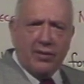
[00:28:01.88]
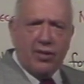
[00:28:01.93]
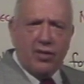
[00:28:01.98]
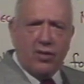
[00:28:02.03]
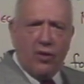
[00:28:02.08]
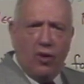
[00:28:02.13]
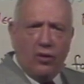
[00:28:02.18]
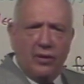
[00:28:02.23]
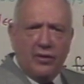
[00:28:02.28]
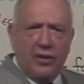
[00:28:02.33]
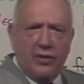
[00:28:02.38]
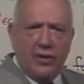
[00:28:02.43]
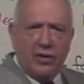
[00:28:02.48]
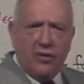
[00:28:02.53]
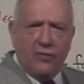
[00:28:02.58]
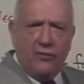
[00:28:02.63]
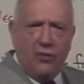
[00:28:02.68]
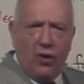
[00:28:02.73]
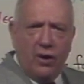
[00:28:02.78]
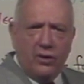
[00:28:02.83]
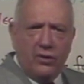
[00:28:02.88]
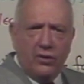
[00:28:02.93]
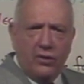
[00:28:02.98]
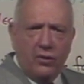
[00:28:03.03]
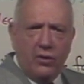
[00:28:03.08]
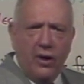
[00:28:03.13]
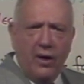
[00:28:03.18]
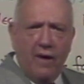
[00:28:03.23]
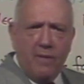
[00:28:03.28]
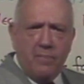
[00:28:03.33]
and soul into this for
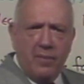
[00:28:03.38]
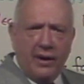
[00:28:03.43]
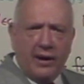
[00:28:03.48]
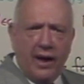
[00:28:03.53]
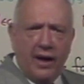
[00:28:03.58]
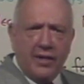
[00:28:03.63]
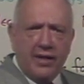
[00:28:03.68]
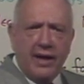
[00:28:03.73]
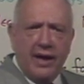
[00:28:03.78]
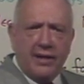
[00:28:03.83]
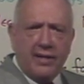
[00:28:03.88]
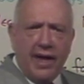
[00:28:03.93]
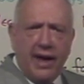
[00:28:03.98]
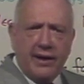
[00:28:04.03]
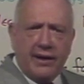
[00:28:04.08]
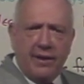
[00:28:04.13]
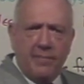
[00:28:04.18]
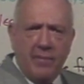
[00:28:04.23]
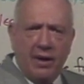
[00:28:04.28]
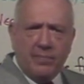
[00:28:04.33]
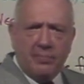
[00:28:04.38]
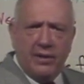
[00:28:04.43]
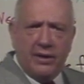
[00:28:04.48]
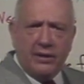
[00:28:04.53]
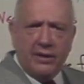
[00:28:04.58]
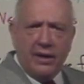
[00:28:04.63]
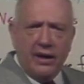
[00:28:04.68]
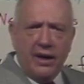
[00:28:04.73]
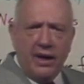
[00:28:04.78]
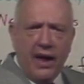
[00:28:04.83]
you because it's a
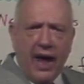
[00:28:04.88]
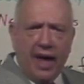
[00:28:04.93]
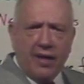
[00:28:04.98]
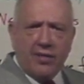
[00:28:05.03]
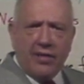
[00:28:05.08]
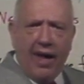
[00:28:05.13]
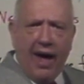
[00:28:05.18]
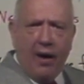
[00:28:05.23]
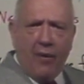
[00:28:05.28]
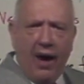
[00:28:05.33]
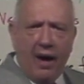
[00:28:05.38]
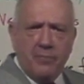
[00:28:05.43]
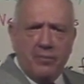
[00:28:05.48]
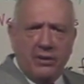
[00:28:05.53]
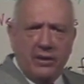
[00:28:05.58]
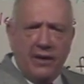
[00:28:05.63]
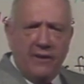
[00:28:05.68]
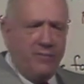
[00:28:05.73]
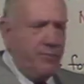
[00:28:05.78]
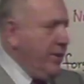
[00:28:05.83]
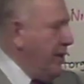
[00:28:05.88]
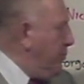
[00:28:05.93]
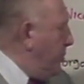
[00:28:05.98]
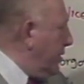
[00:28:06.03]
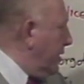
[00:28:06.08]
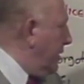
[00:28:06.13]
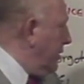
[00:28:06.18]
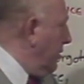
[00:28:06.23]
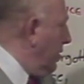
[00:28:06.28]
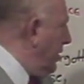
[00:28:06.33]
commitment as to how I believe people
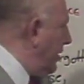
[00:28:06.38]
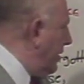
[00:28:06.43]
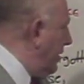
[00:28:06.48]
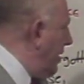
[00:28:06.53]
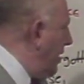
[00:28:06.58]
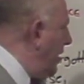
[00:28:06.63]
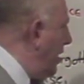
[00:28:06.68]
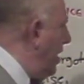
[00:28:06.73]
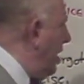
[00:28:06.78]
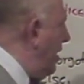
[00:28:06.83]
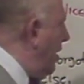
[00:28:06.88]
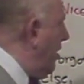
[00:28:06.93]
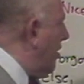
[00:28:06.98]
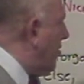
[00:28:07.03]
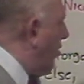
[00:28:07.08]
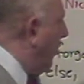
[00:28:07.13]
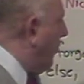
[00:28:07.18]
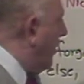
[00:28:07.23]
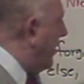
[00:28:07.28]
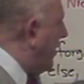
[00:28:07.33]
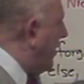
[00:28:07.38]
can learn. So the